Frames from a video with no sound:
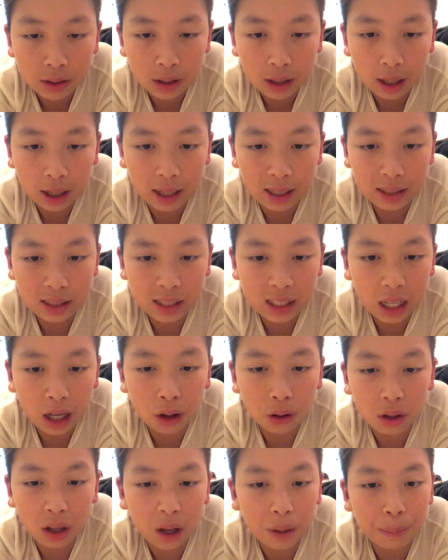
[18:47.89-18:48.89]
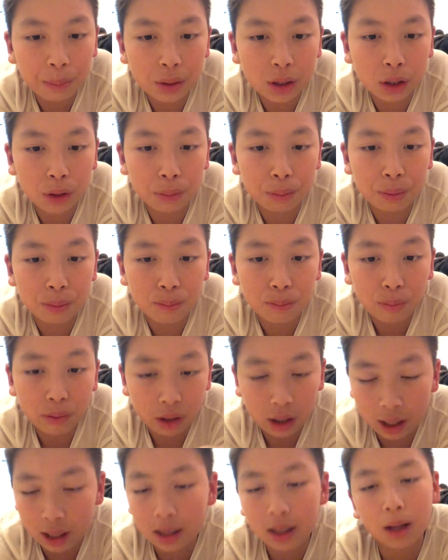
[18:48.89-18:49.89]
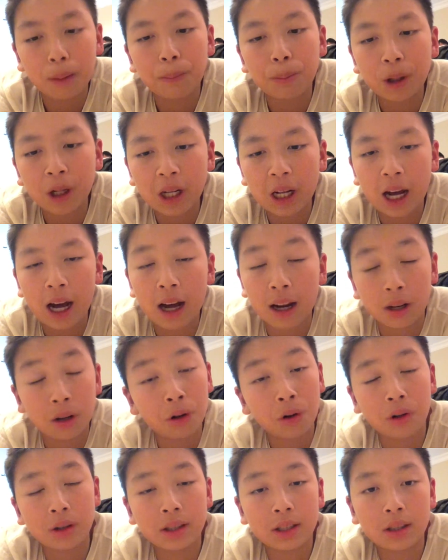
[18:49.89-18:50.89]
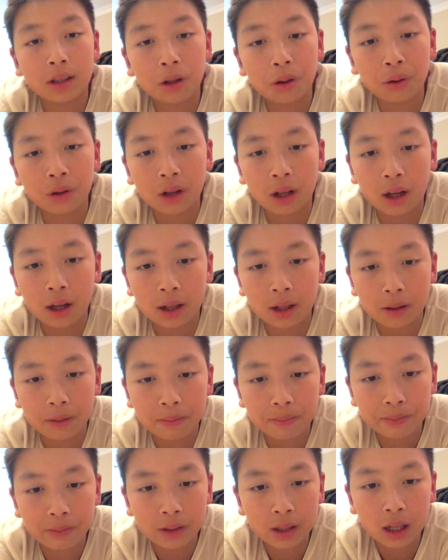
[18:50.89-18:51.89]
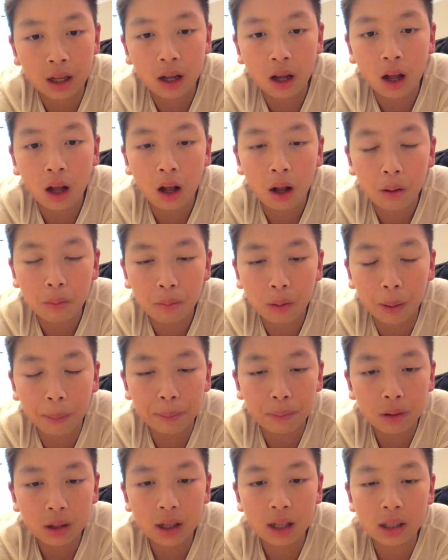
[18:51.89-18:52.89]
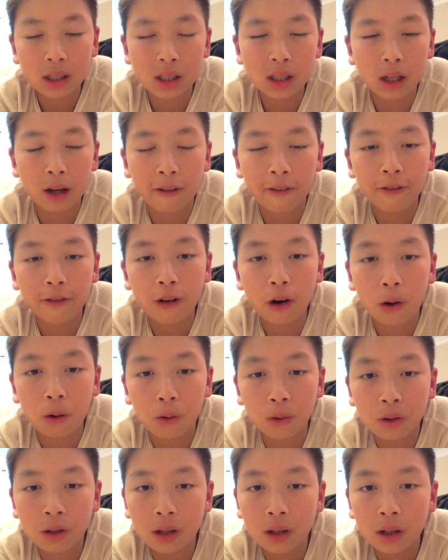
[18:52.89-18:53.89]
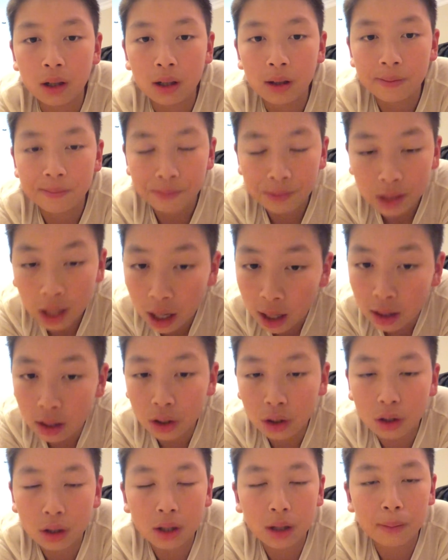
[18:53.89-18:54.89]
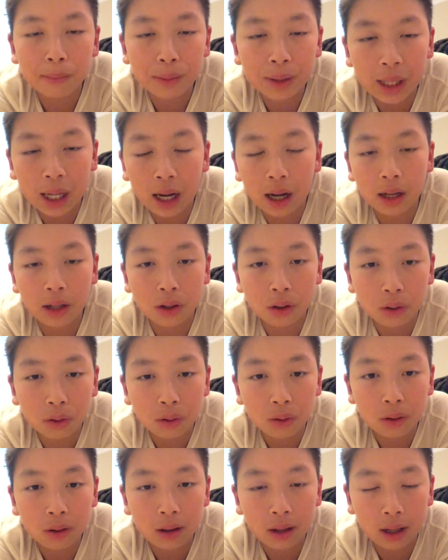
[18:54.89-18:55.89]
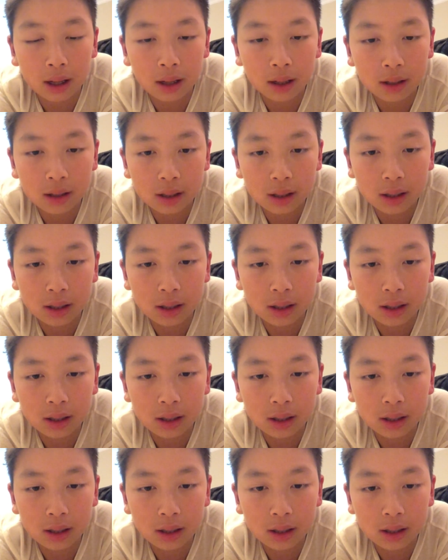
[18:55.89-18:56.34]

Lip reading: And tell them to play the piano until then. But place the phone under the piano things.